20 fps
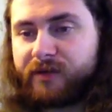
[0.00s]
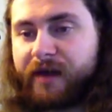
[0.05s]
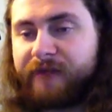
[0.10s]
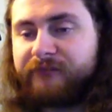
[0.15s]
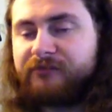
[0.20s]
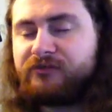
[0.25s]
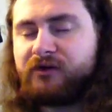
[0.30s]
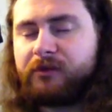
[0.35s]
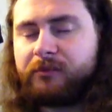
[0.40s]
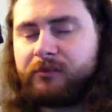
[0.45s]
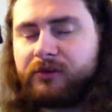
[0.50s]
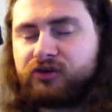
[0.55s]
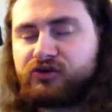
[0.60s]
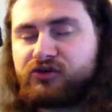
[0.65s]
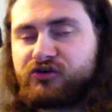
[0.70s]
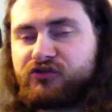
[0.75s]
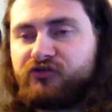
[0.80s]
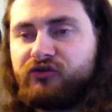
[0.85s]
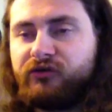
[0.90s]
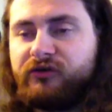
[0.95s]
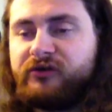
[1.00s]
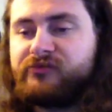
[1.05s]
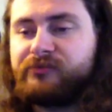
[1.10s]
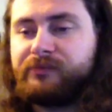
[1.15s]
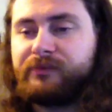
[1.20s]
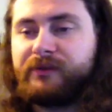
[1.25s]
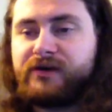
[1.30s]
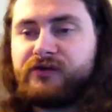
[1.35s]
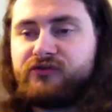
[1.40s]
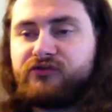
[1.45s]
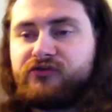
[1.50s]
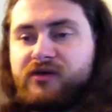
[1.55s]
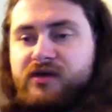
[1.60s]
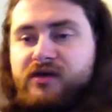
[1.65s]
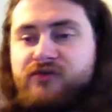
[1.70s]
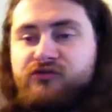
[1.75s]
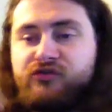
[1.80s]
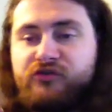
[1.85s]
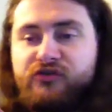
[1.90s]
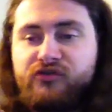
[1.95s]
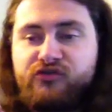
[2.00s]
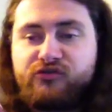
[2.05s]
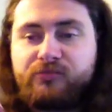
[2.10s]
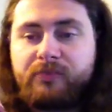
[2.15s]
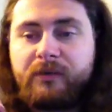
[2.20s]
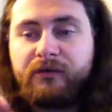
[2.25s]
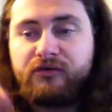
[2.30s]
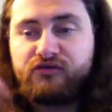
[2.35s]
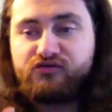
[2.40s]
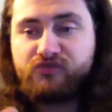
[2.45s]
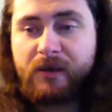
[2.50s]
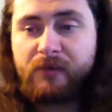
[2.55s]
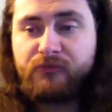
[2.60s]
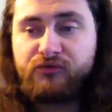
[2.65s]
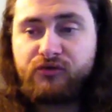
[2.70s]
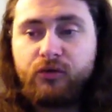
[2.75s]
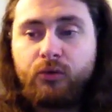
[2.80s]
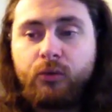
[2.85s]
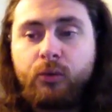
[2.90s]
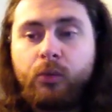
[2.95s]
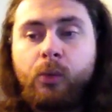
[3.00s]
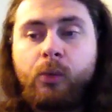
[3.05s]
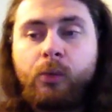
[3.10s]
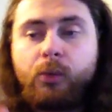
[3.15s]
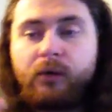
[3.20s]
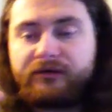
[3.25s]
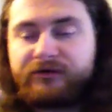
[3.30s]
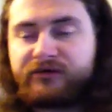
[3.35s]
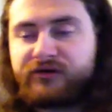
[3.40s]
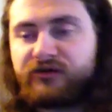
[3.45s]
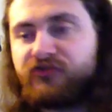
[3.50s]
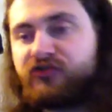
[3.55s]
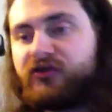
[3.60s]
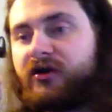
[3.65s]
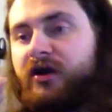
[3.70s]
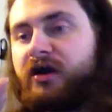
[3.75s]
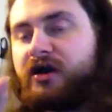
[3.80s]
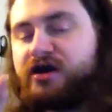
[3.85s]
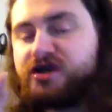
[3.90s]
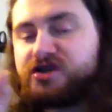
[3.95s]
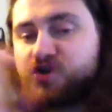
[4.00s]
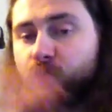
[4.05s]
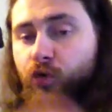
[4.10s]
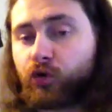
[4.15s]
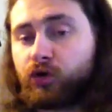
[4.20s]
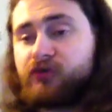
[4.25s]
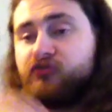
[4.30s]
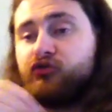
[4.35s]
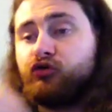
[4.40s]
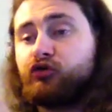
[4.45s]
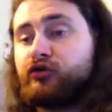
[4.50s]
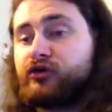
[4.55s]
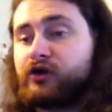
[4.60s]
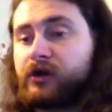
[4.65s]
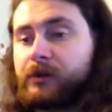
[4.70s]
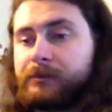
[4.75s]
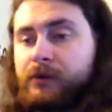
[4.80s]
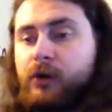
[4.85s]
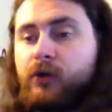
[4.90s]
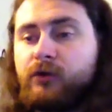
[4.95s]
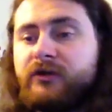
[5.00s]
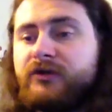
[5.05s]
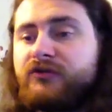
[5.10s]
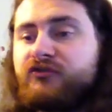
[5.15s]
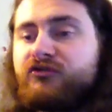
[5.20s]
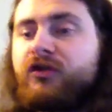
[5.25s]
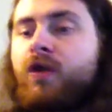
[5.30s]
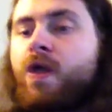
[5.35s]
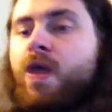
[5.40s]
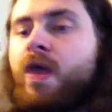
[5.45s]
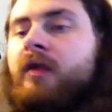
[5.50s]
every time a crystal is placed into the spell and trap zone, whether it's yours or your opponent's,